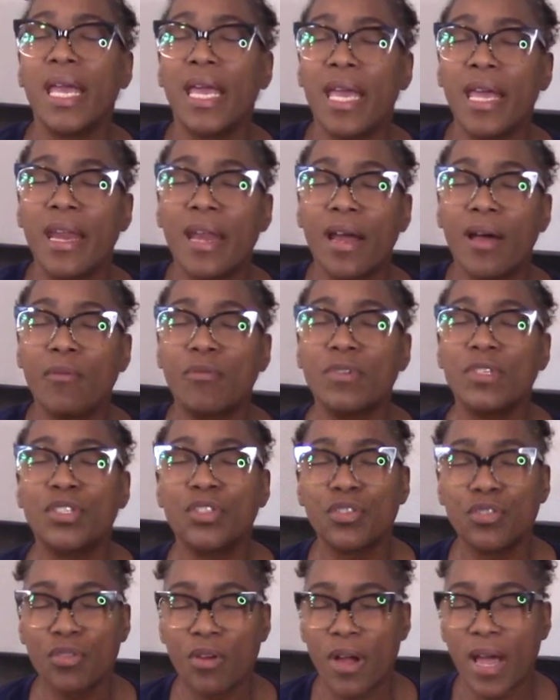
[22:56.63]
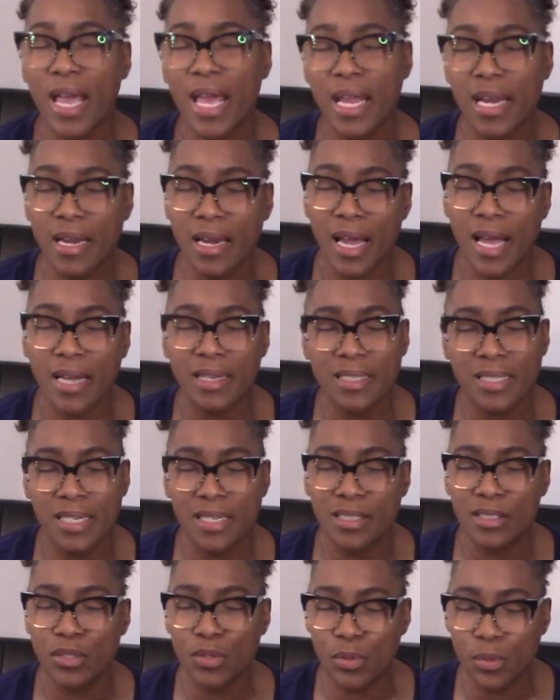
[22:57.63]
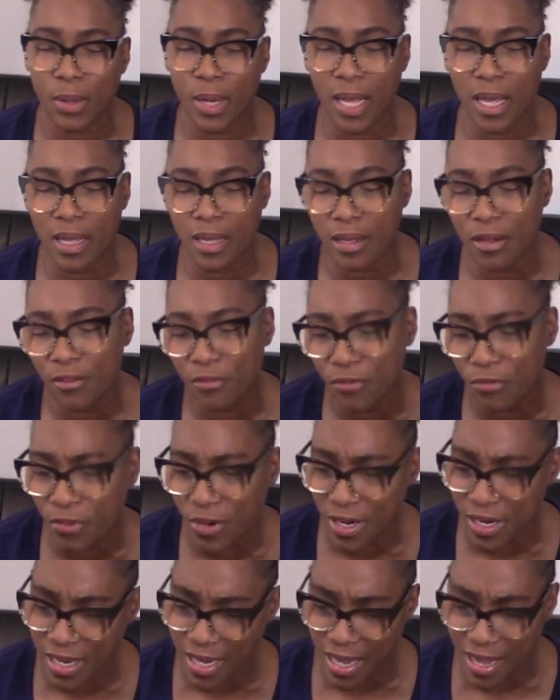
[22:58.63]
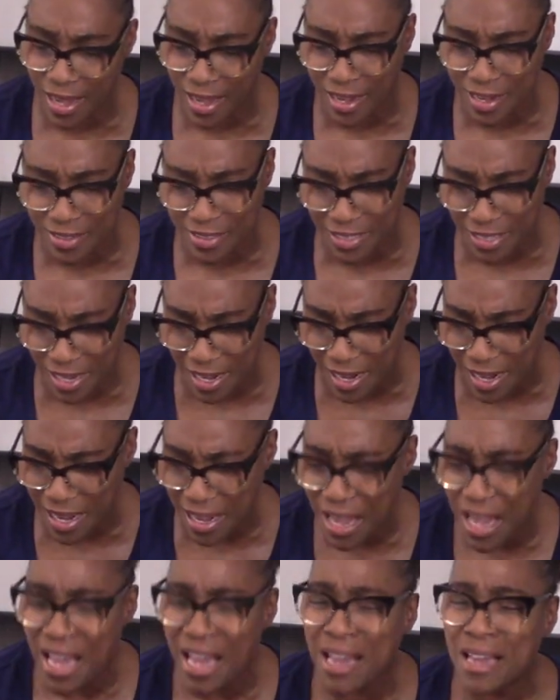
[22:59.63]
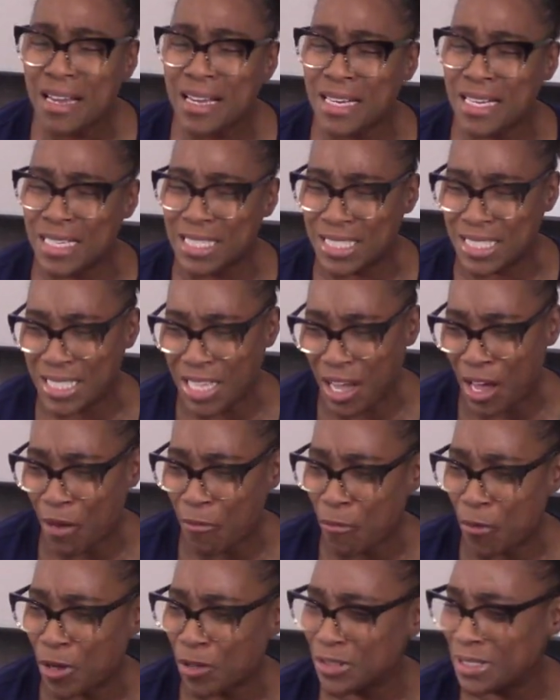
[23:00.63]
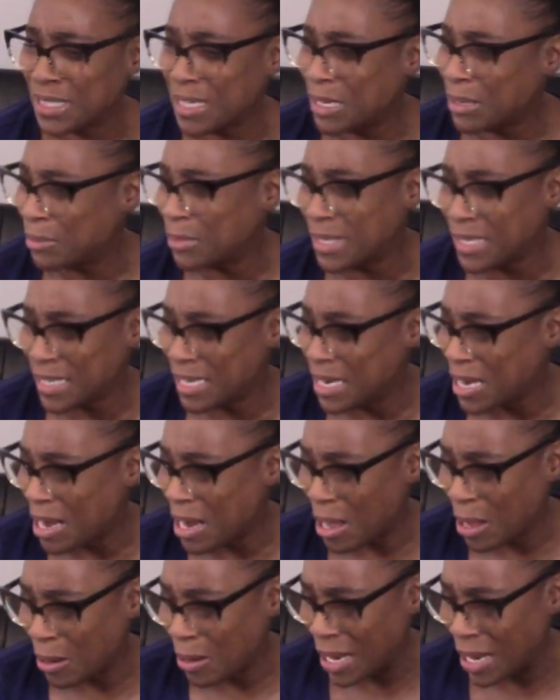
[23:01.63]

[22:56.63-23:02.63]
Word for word: And I was trying not to do that in front of AJ. Because I want him under